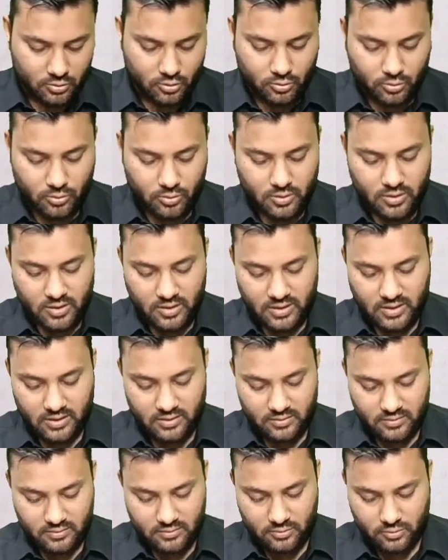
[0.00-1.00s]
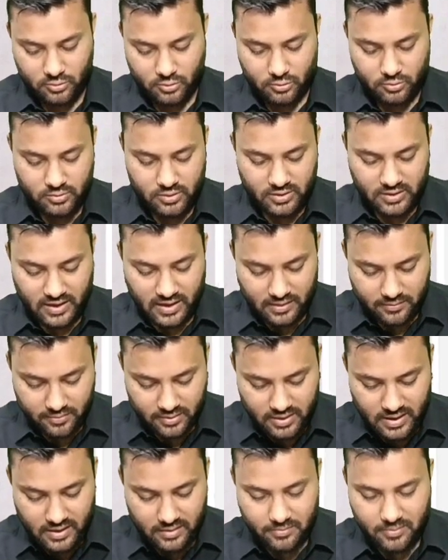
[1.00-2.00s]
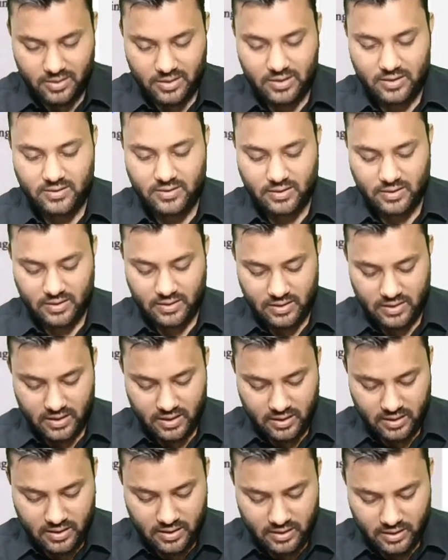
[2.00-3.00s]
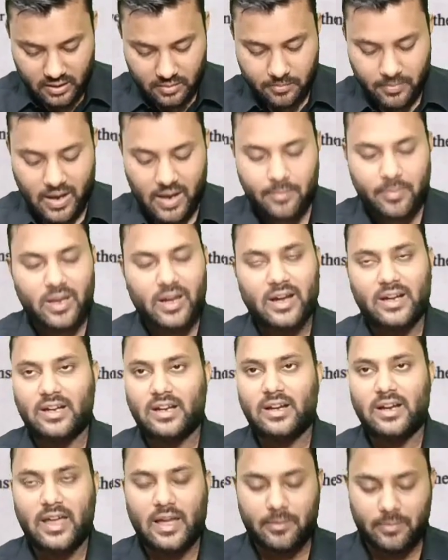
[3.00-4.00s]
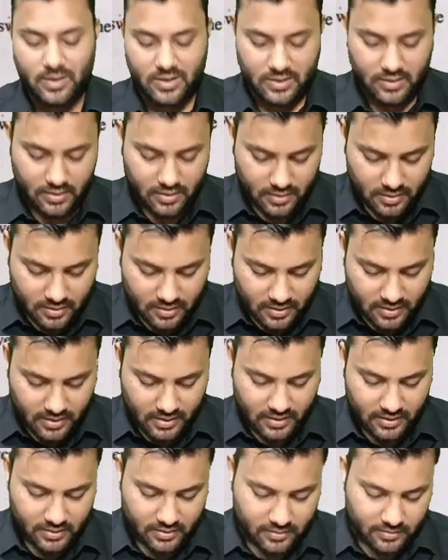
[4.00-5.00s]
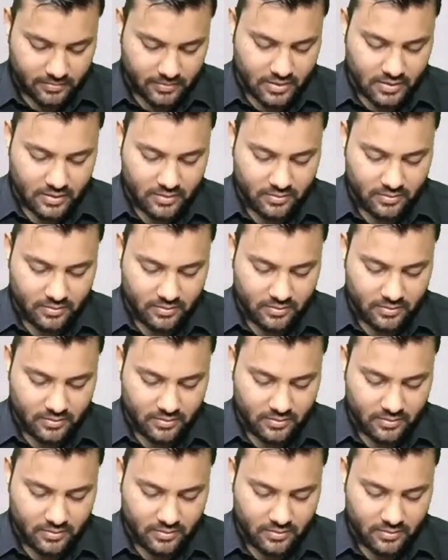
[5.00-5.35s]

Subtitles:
So the transverse diameter generally is biparietal diameter, and